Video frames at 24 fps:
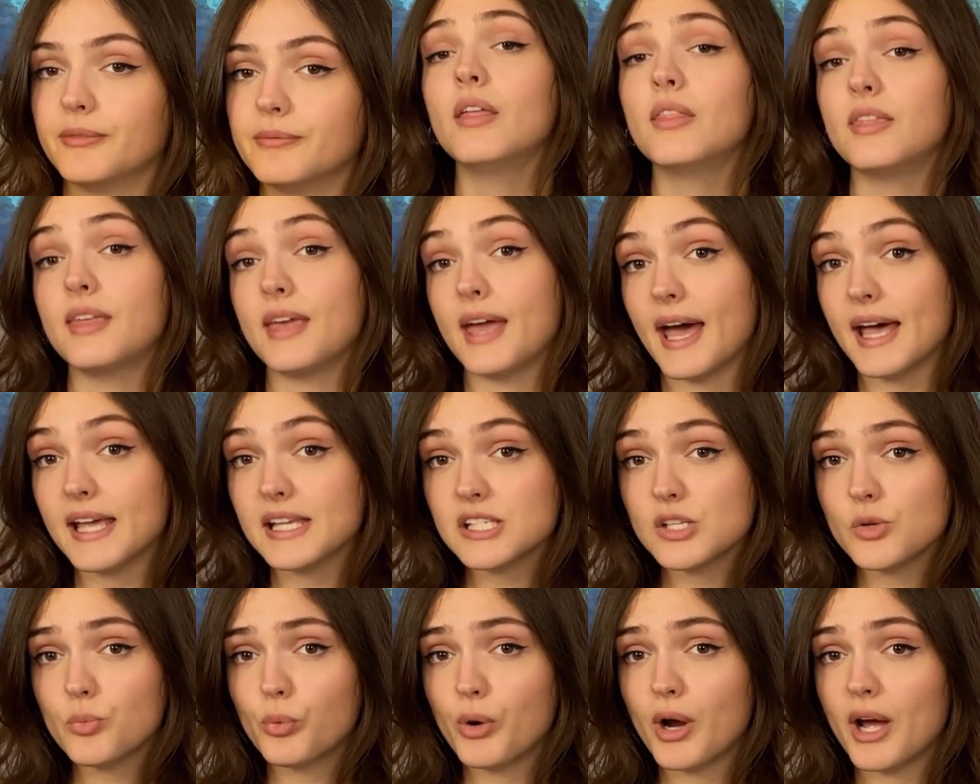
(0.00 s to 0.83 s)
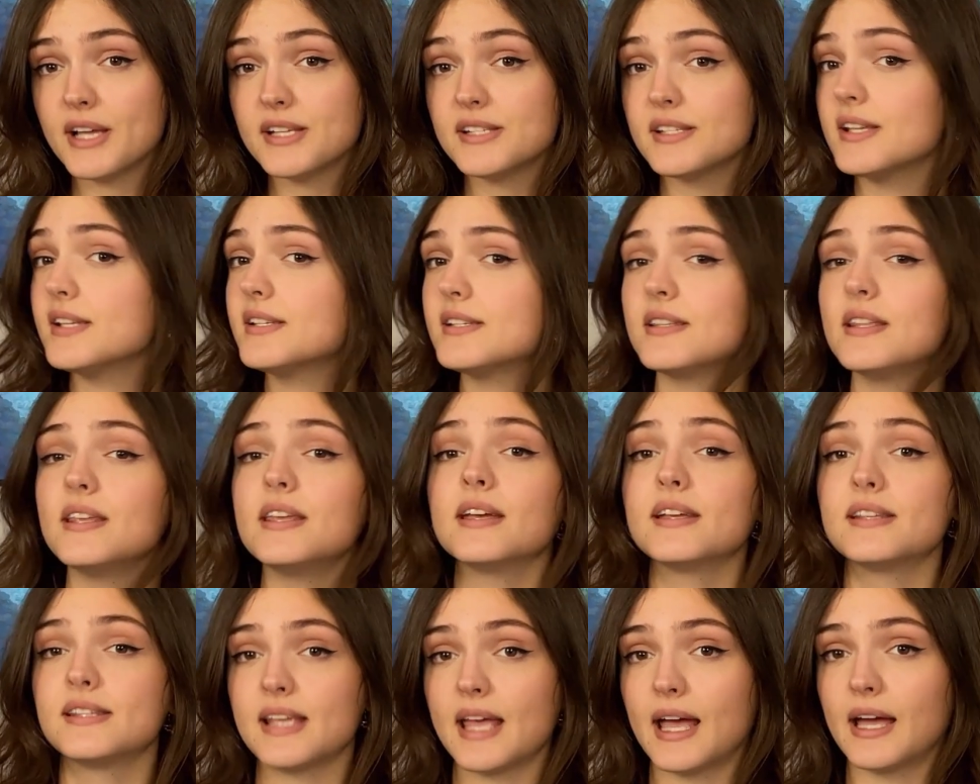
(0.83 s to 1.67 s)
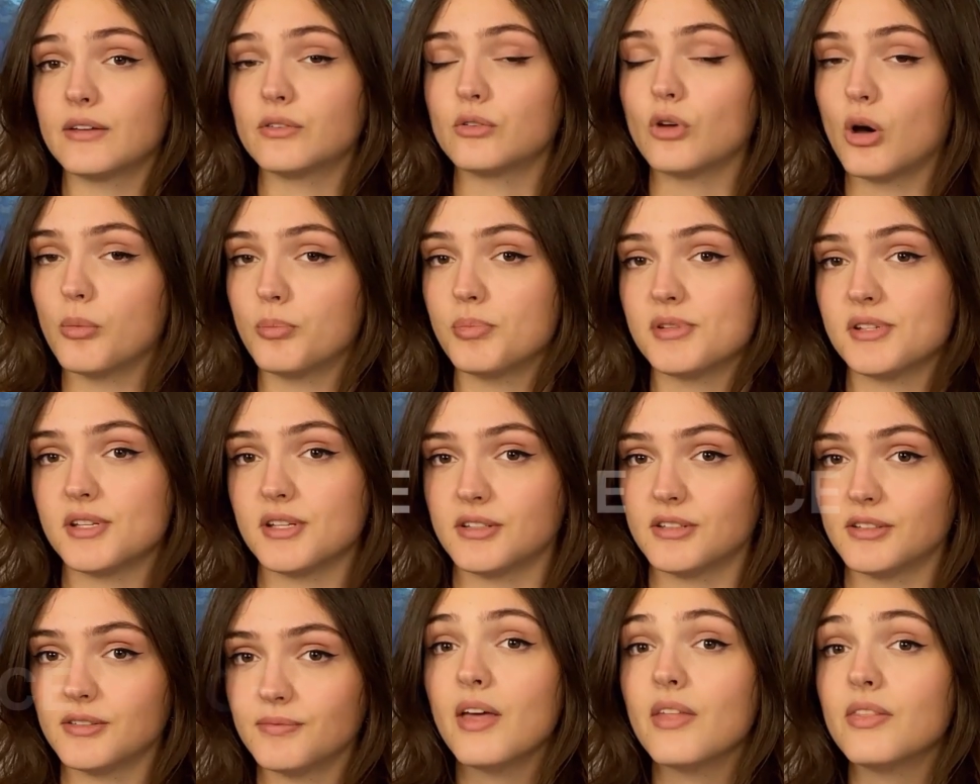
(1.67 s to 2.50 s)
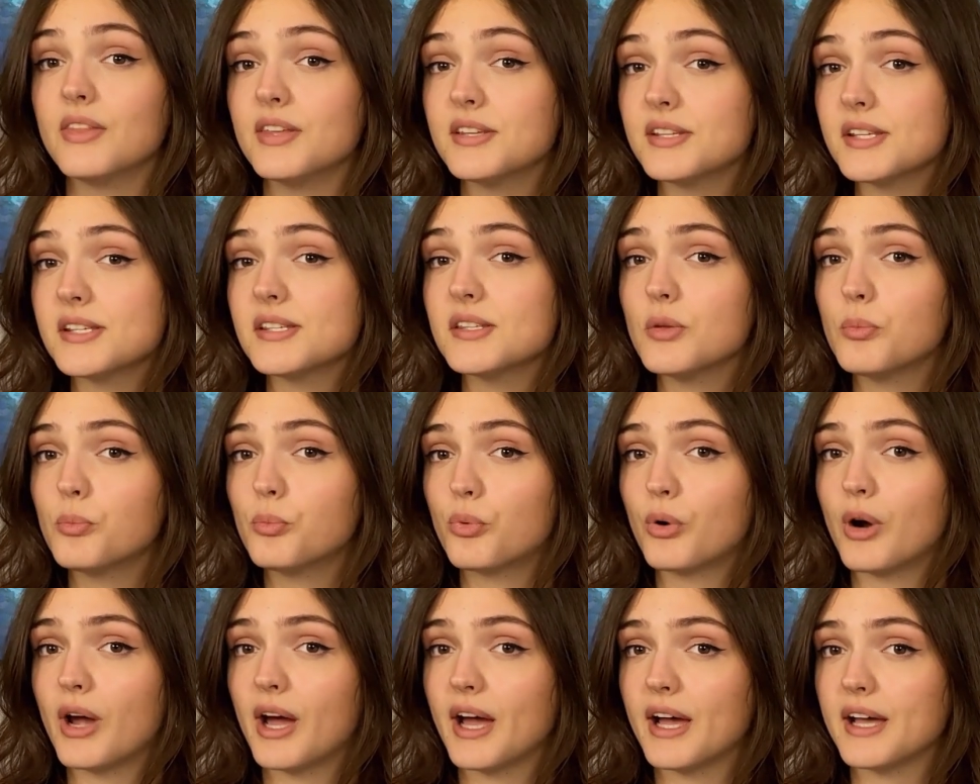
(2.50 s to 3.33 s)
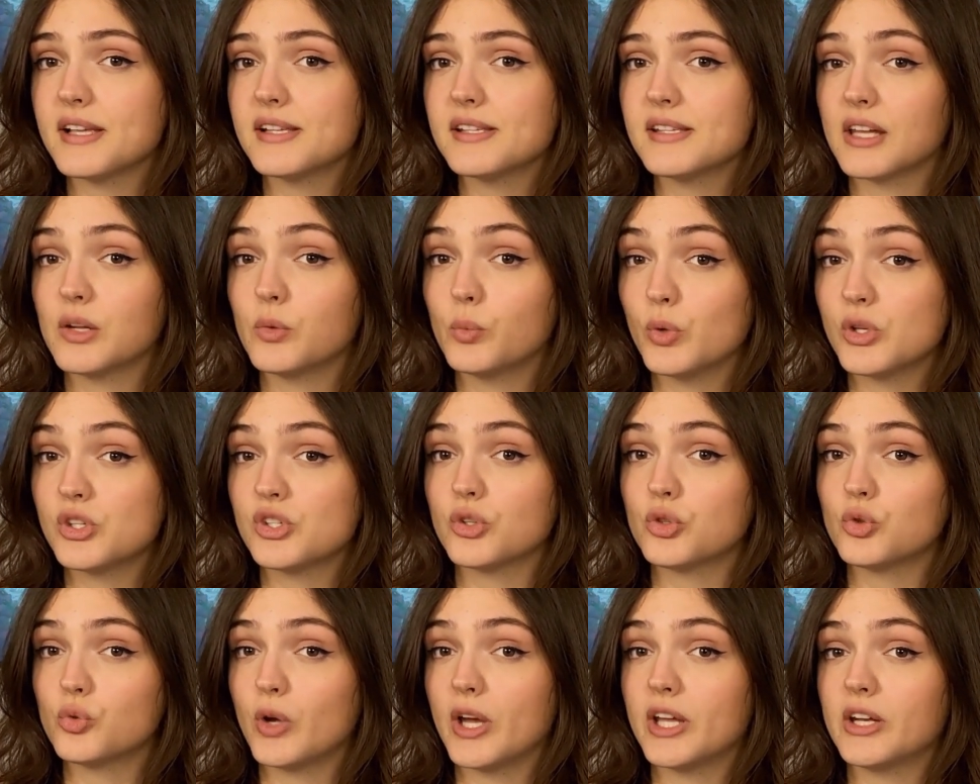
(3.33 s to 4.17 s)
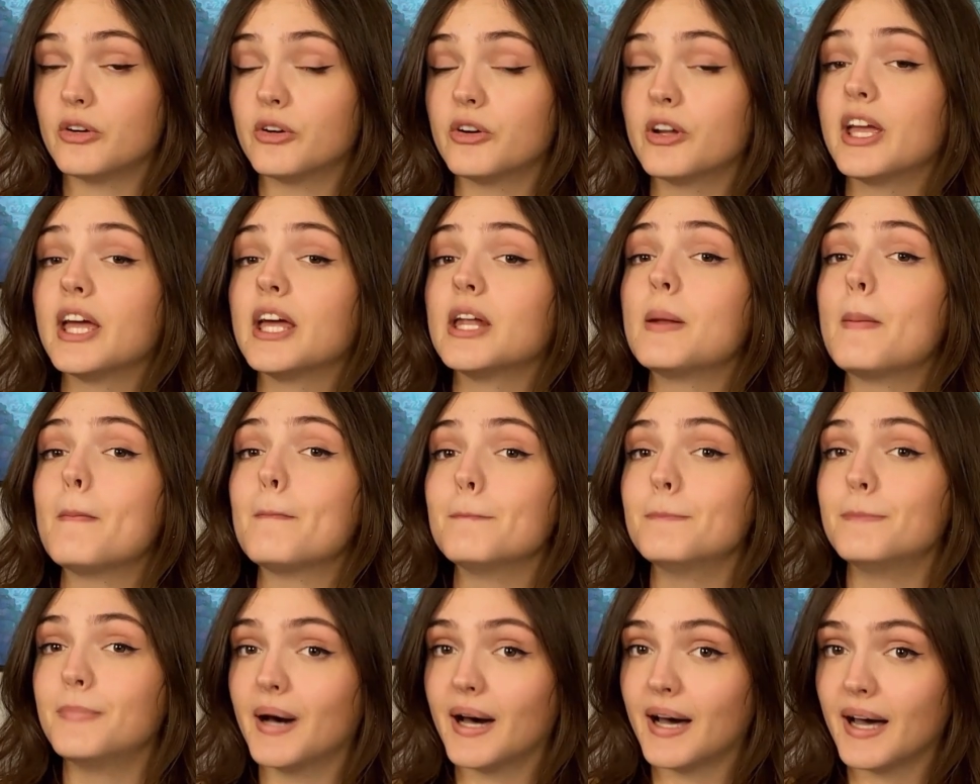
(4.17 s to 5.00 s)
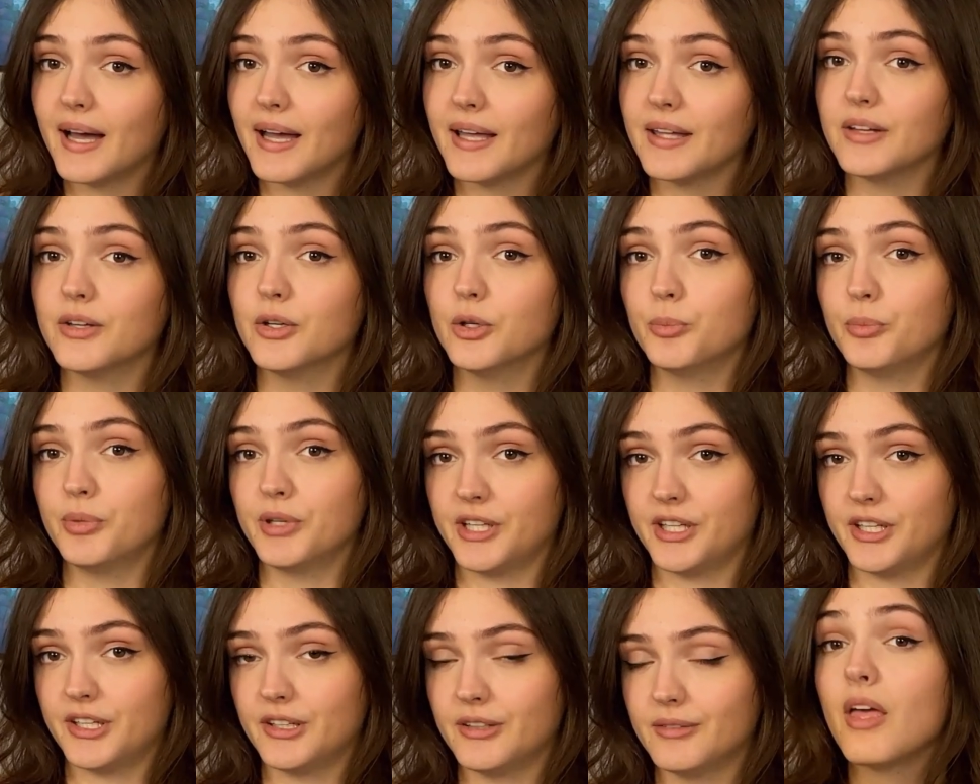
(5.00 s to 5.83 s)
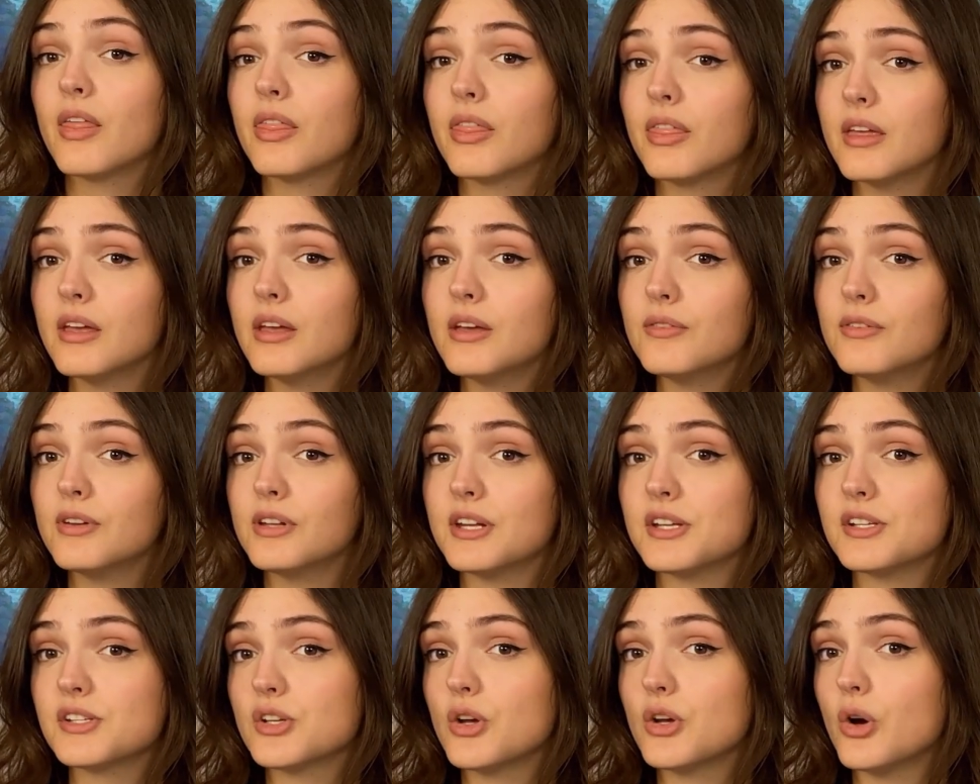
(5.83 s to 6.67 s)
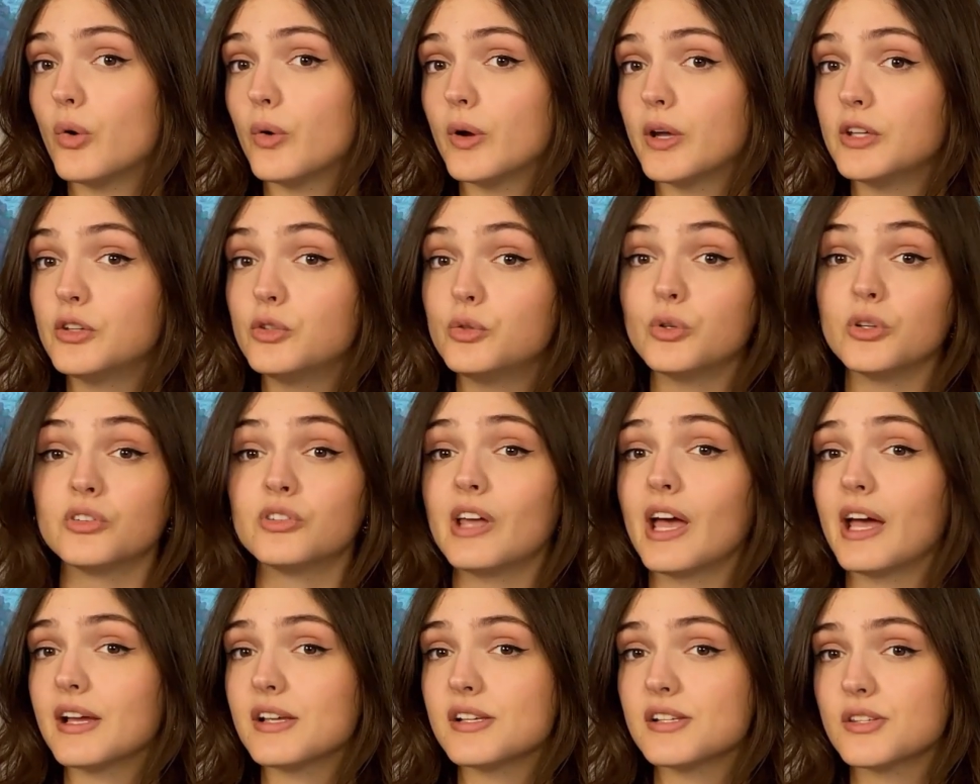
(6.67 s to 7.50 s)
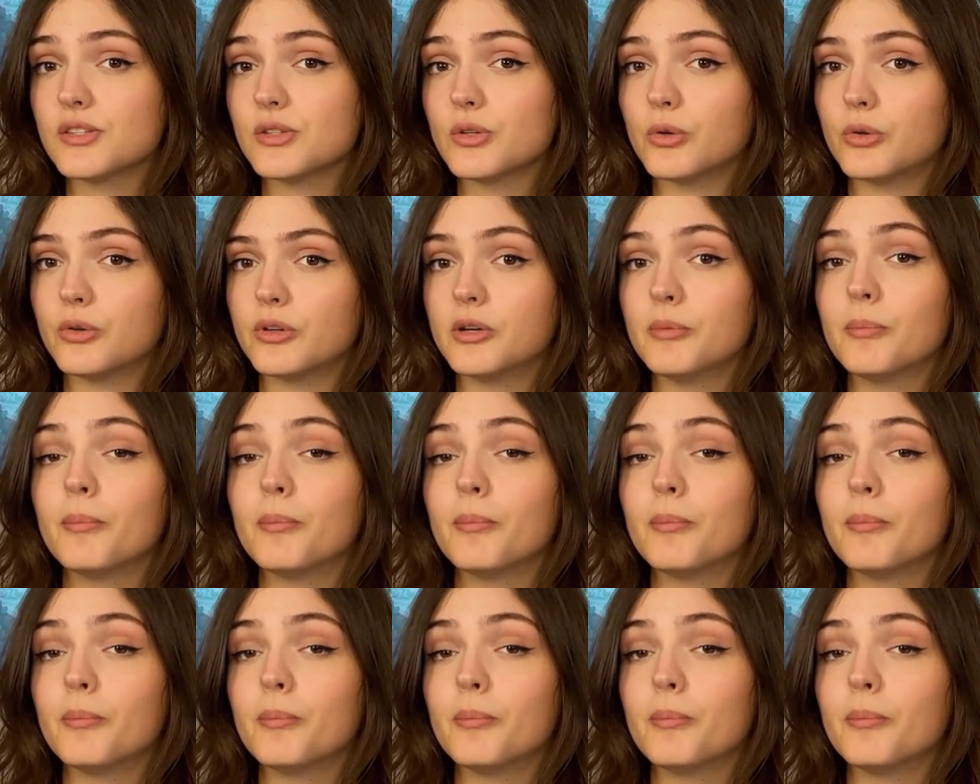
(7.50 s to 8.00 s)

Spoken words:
The ask price is the exact opposite. This is the price at which a trader can buy a pair. Think of it as going to a tech store and